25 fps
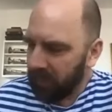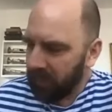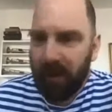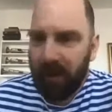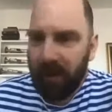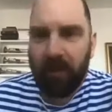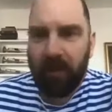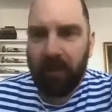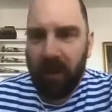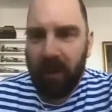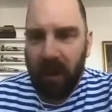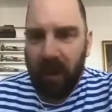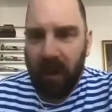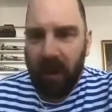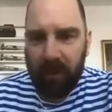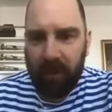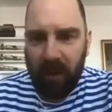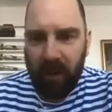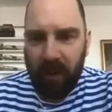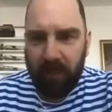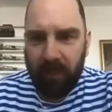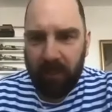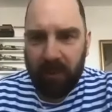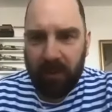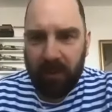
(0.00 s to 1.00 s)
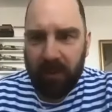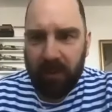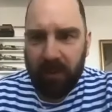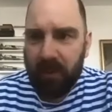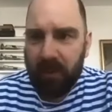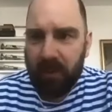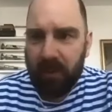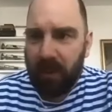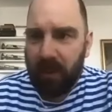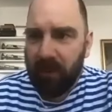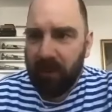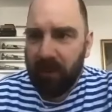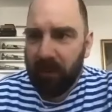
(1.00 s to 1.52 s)
I'm not sure
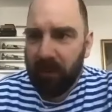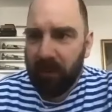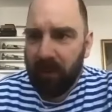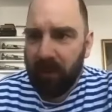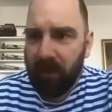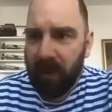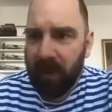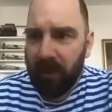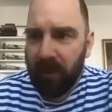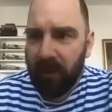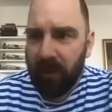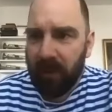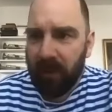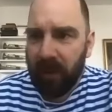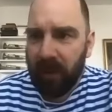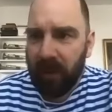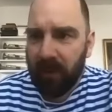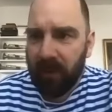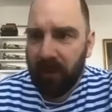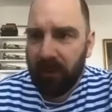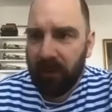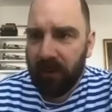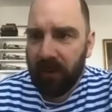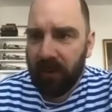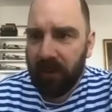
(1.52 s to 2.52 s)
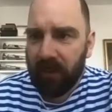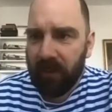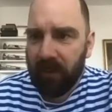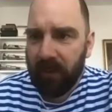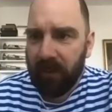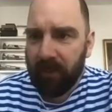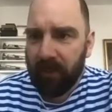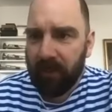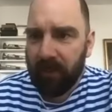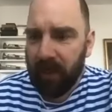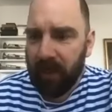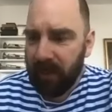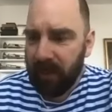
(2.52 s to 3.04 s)
if my connection is
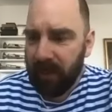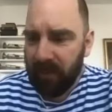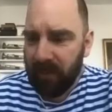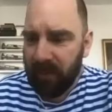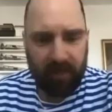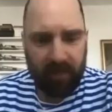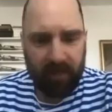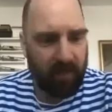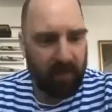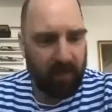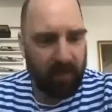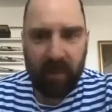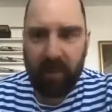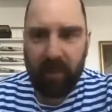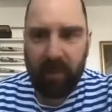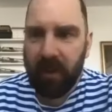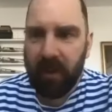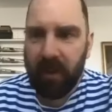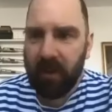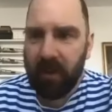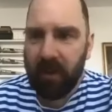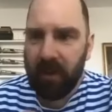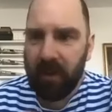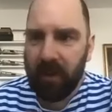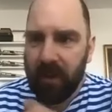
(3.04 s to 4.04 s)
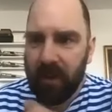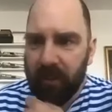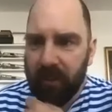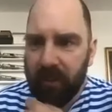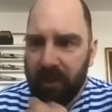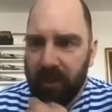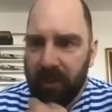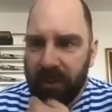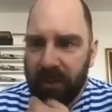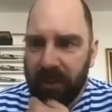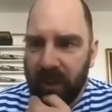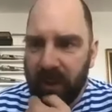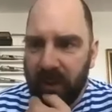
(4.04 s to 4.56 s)
the best. Maybe let
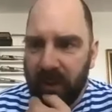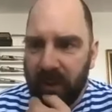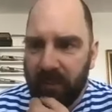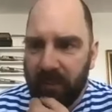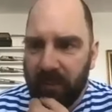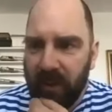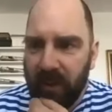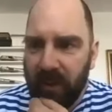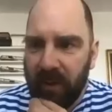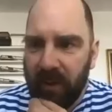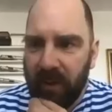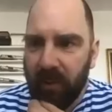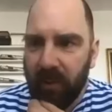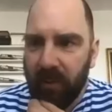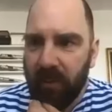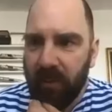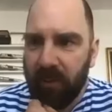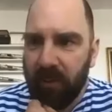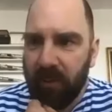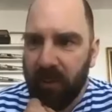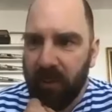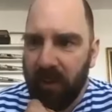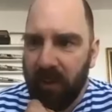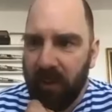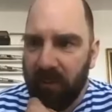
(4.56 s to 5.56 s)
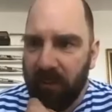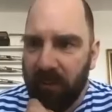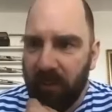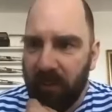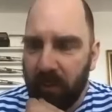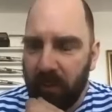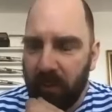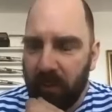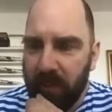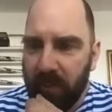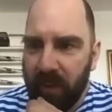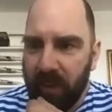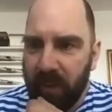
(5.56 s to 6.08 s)
me check if I go through my
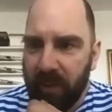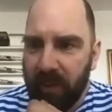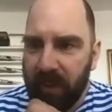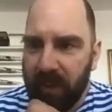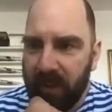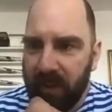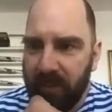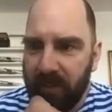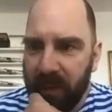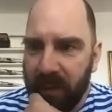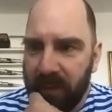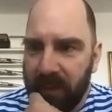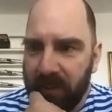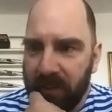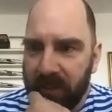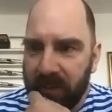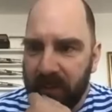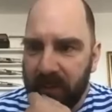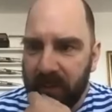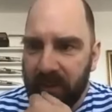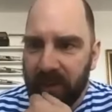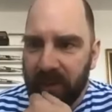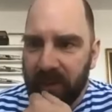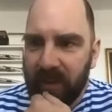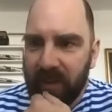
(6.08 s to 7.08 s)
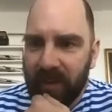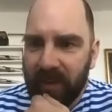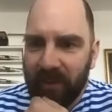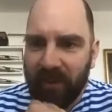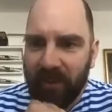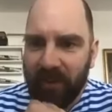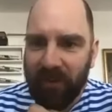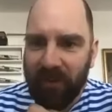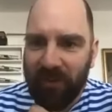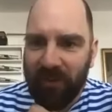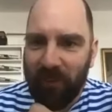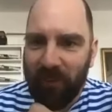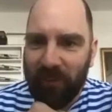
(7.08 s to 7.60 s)
phone. Maybe that's better because the whole
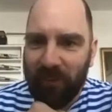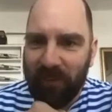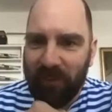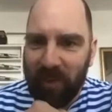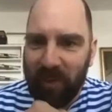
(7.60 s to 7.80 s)
family is